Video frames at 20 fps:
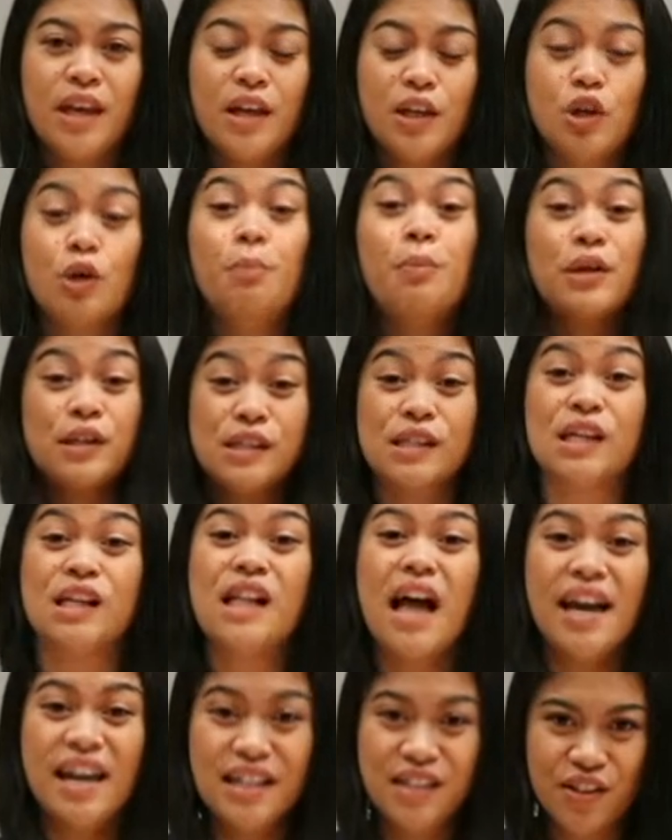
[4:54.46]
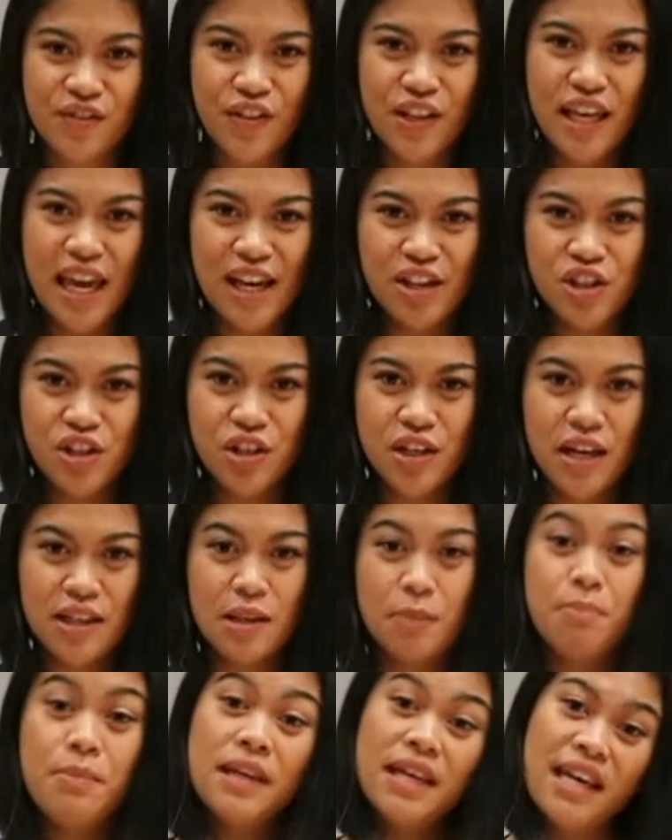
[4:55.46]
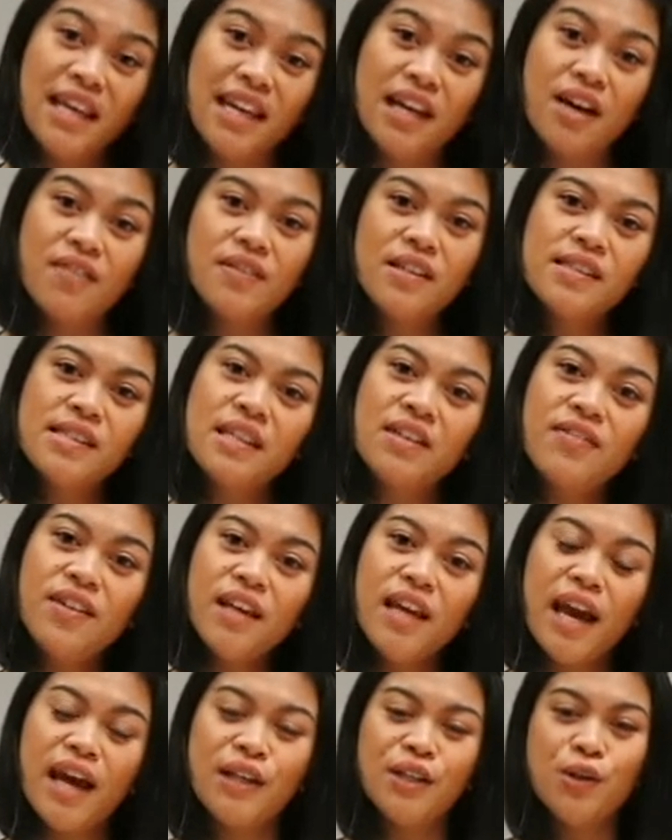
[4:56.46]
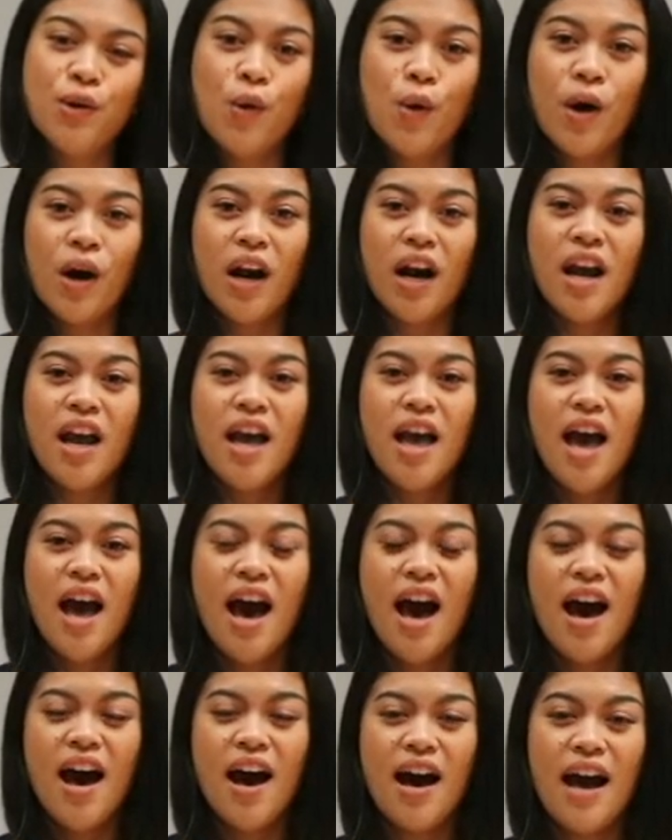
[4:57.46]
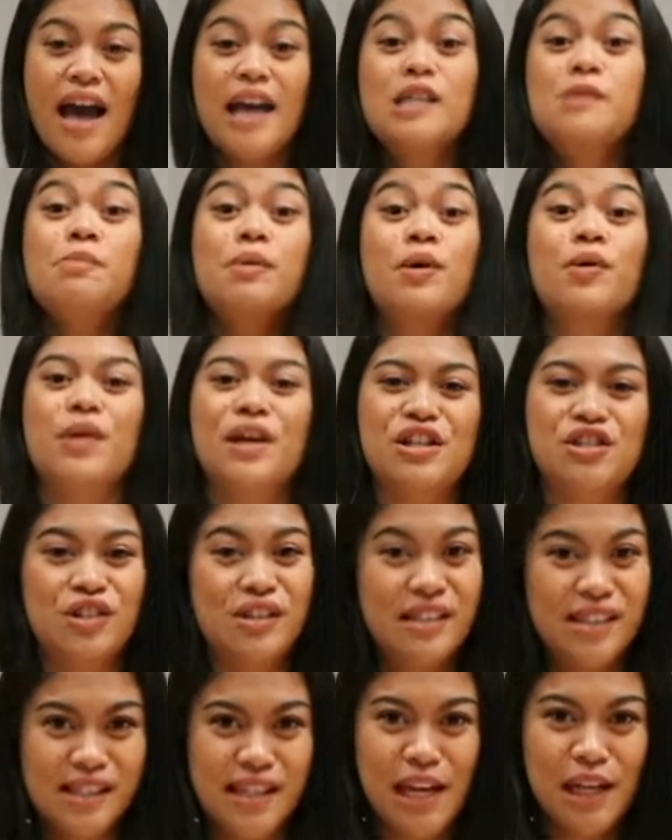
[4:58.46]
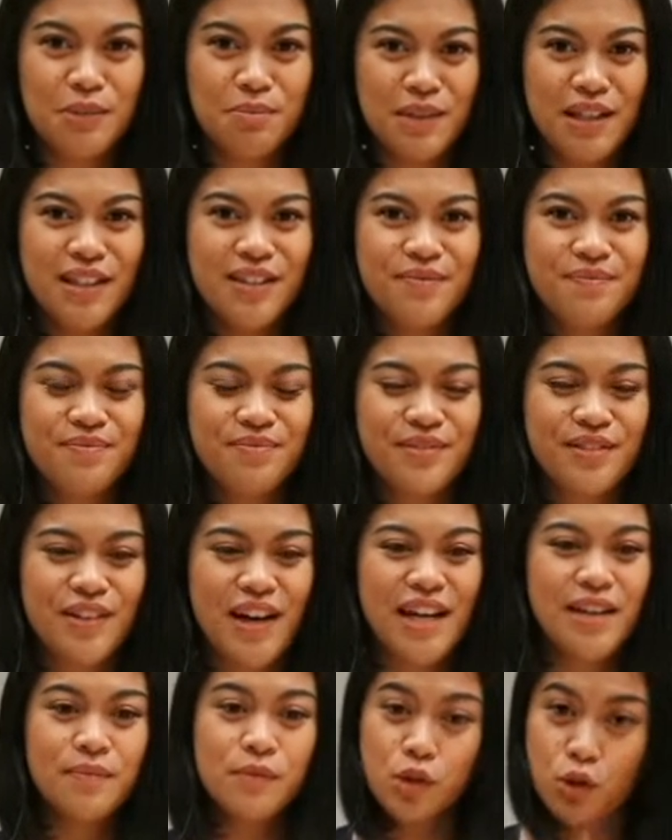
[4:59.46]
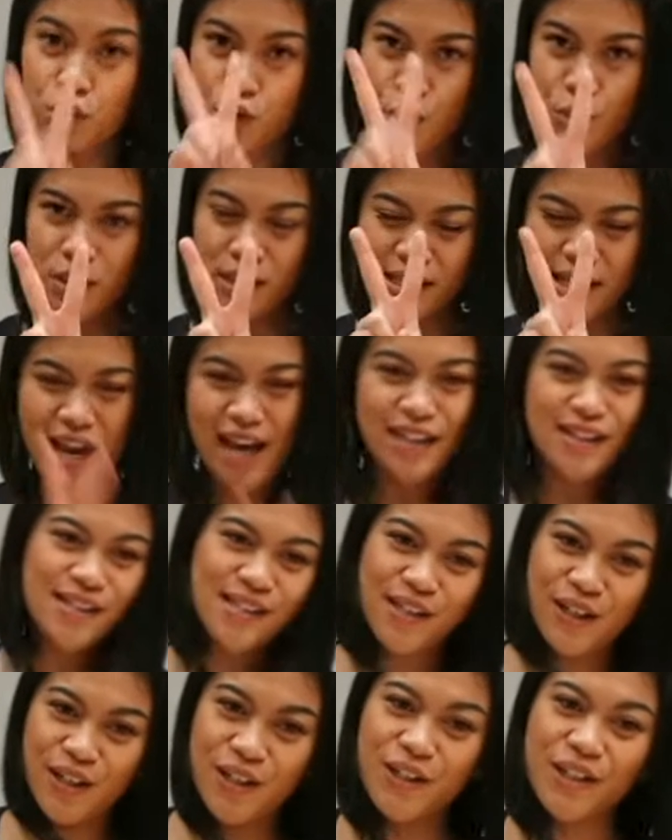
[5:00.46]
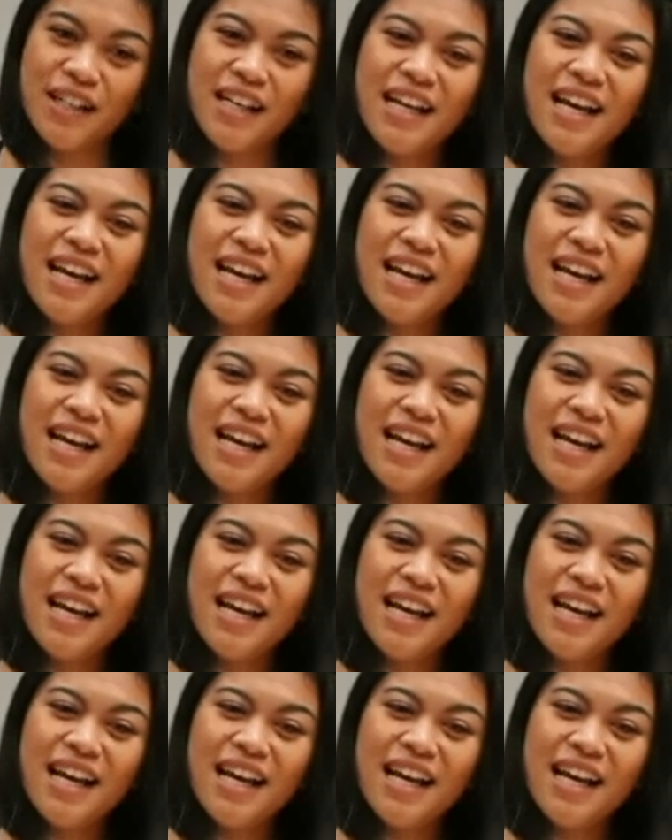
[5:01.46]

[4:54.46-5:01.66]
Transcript: your personal identification at the beginning of the CV and your aspiration statement, right? So 2 is the answer.